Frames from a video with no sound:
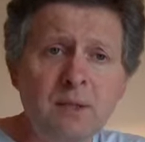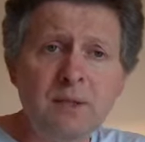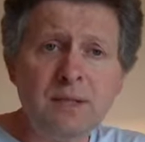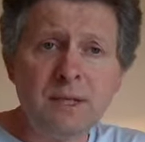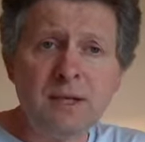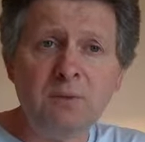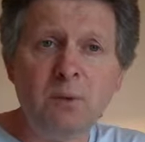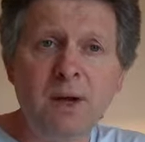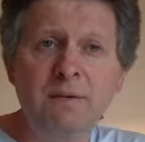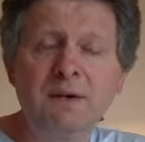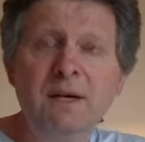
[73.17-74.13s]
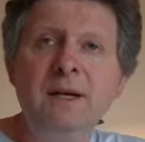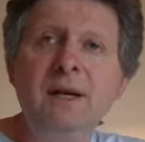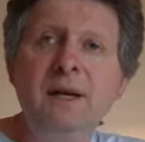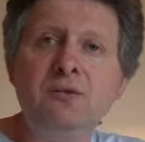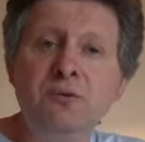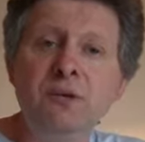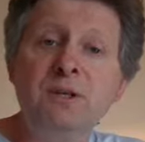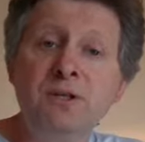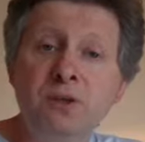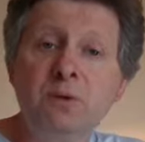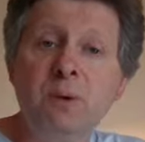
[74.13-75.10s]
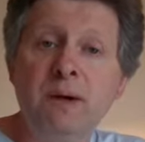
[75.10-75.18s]
The second wave is really the
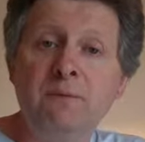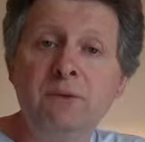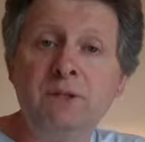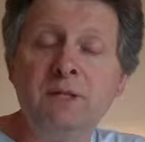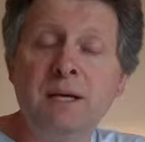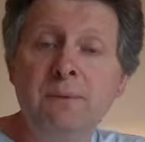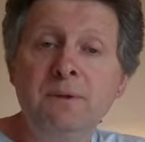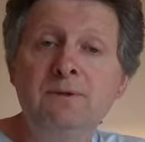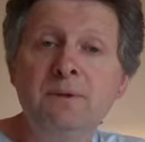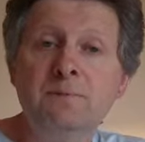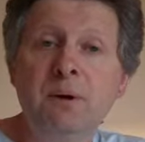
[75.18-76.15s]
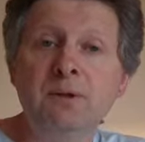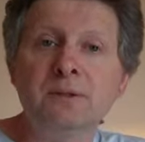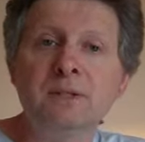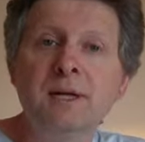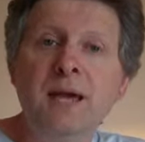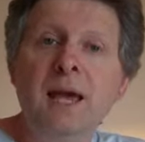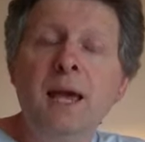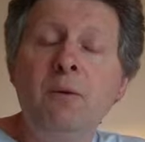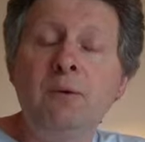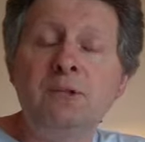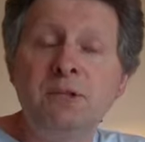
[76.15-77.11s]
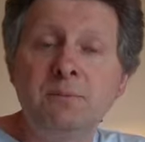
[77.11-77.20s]
new wave, which has come in response,
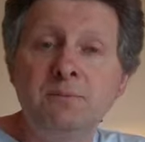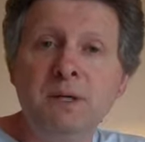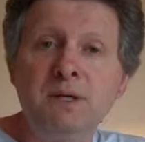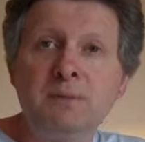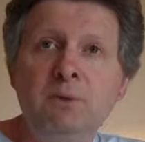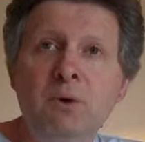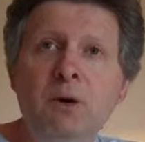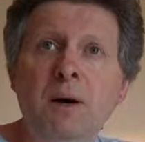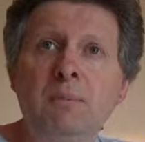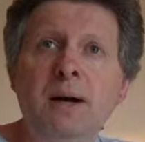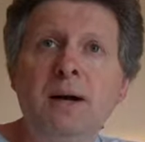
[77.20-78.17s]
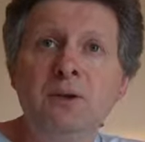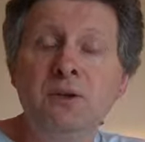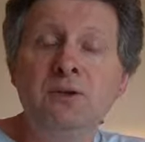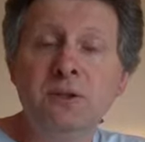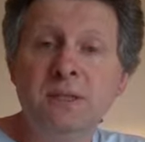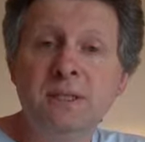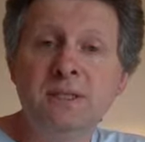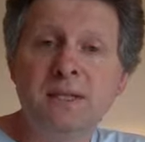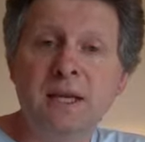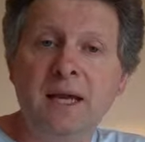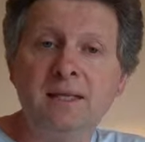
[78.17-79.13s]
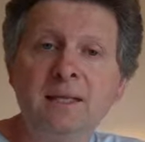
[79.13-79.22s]
which is much more about using the
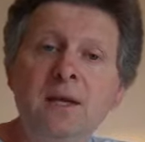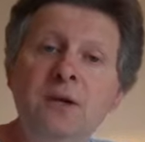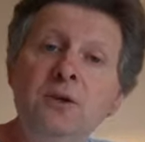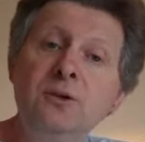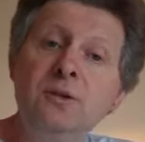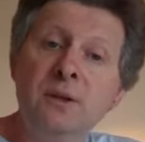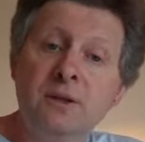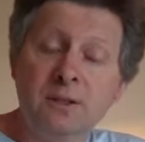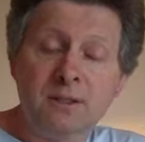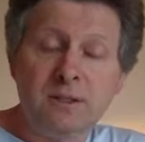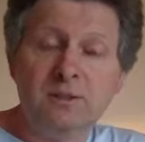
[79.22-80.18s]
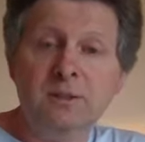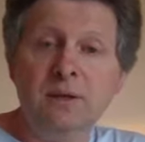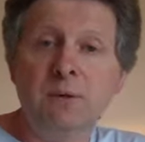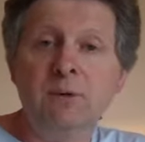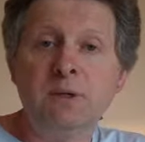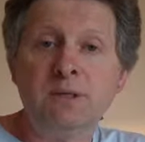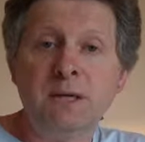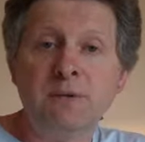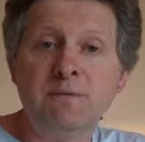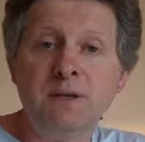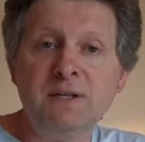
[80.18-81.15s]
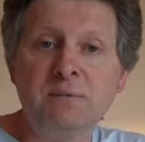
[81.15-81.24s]
internet, using social networks like
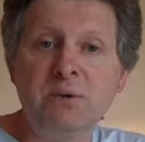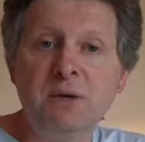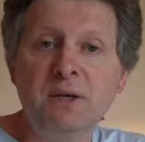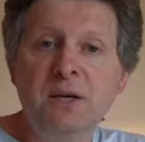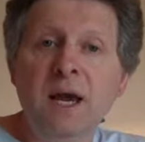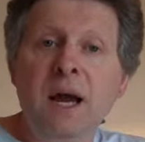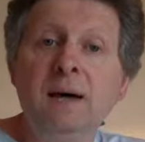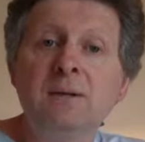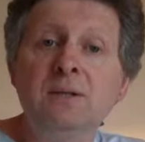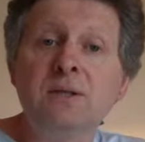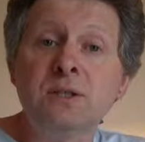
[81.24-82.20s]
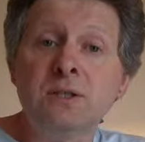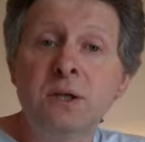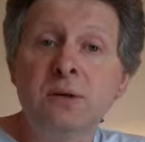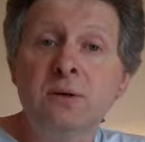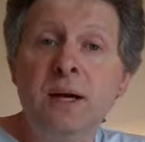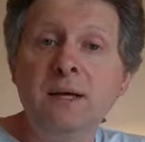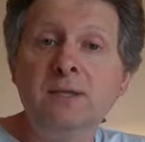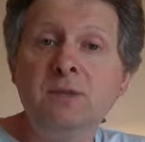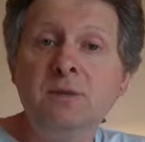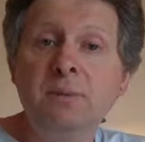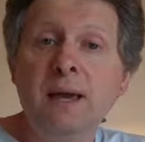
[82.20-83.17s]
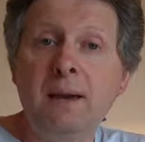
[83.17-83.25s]
Facebook, so as
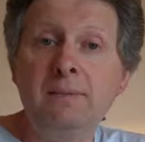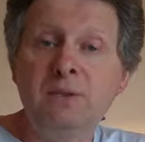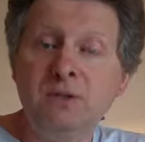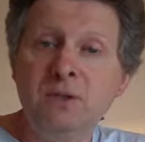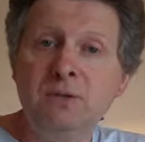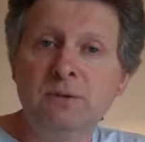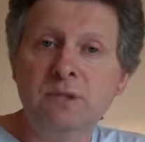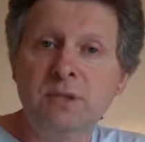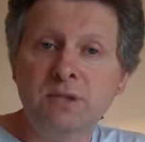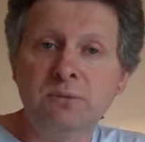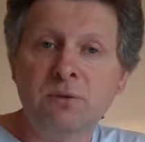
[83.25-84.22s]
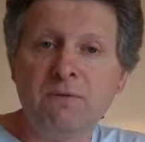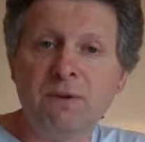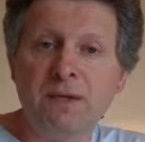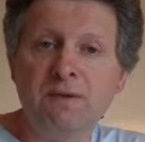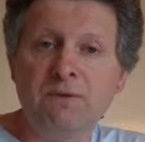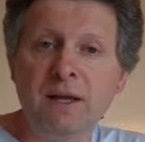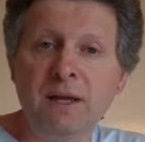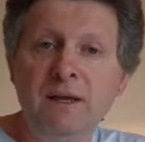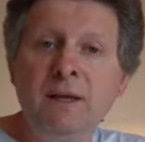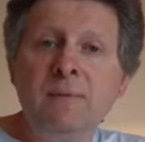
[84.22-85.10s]
to be able to do research more effectively